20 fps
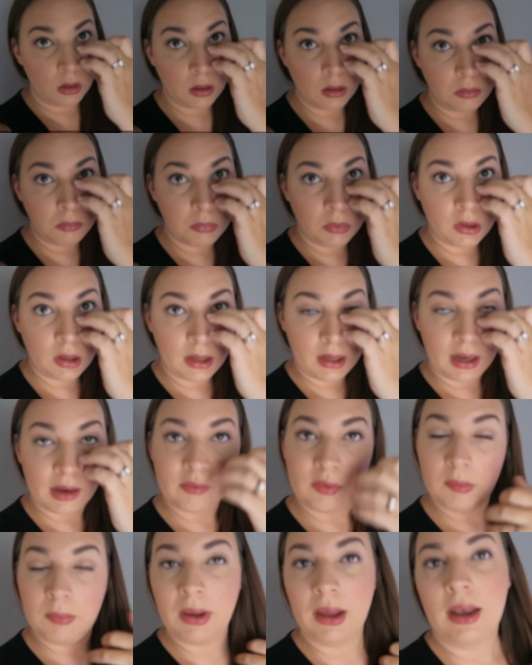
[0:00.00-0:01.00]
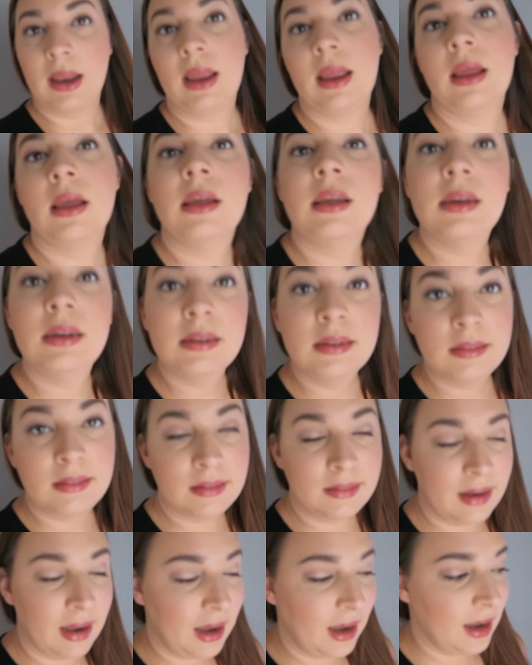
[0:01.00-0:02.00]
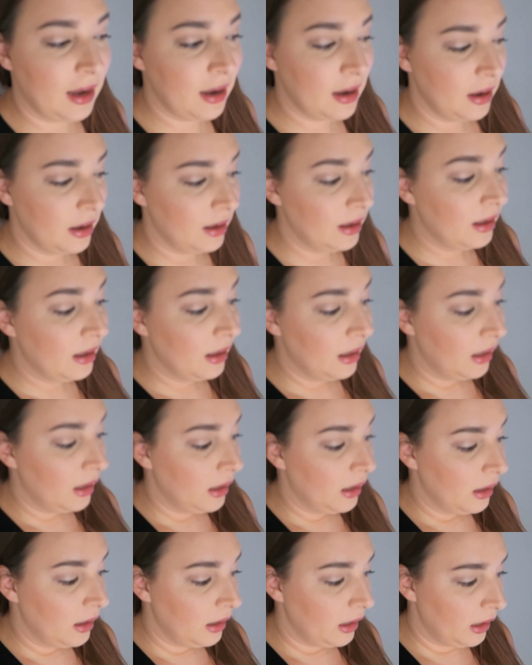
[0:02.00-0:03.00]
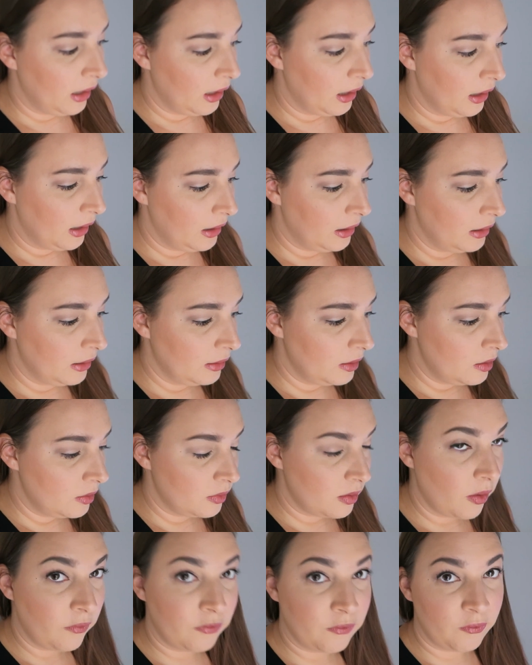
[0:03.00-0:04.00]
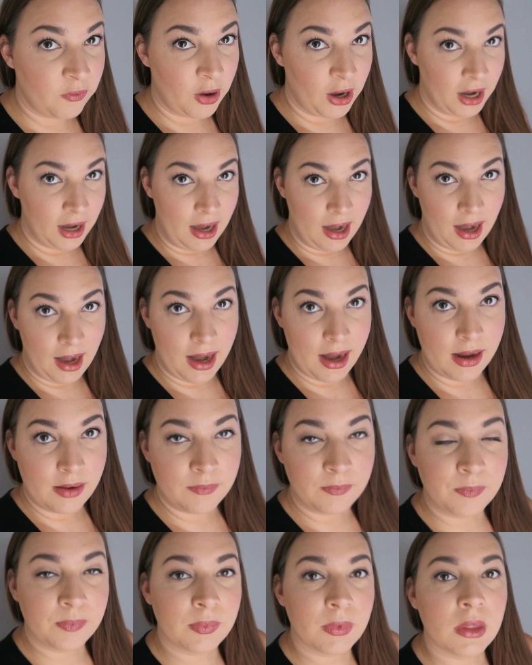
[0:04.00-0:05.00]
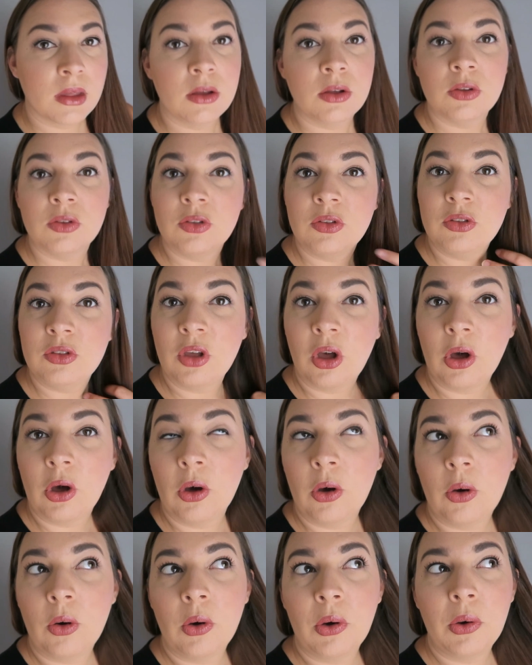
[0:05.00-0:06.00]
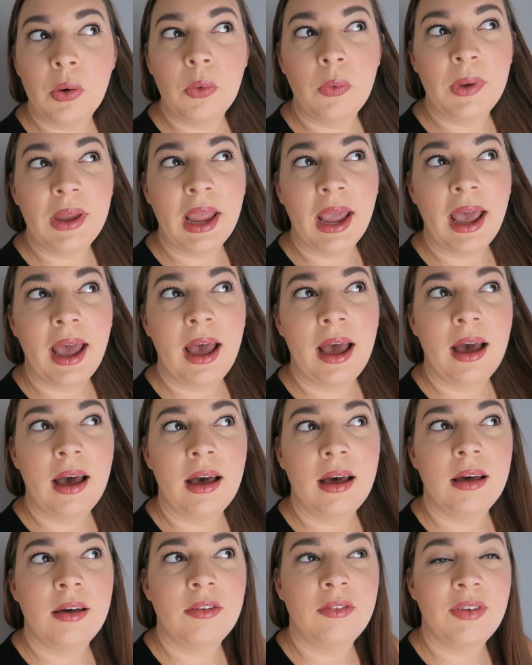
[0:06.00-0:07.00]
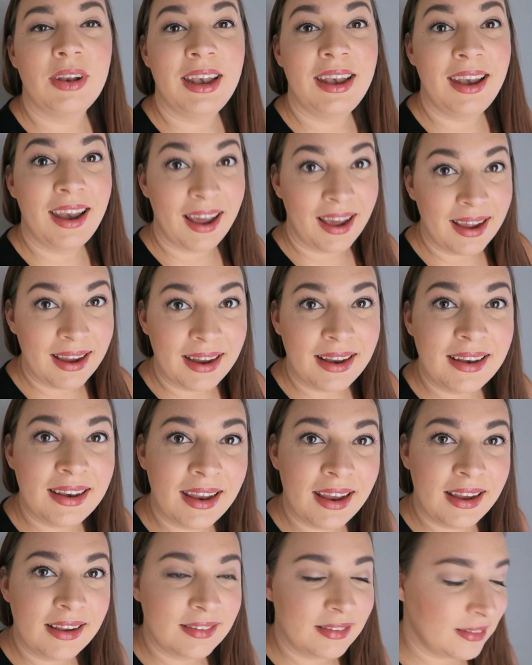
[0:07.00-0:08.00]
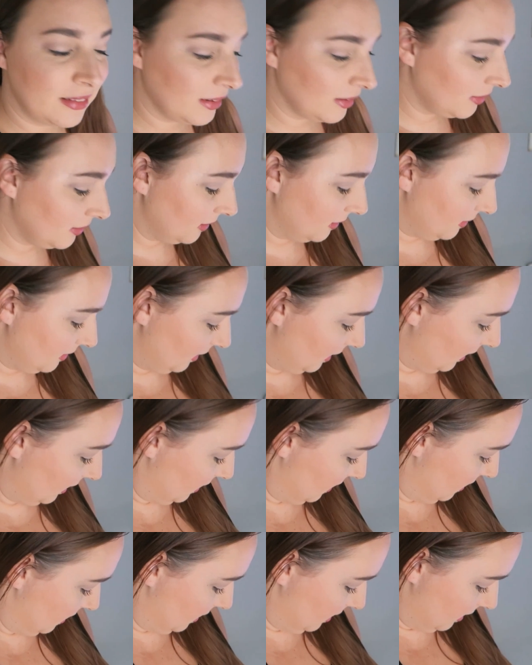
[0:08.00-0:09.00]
Good morning, everybody. Today is Friday, so we have nine days until Disney.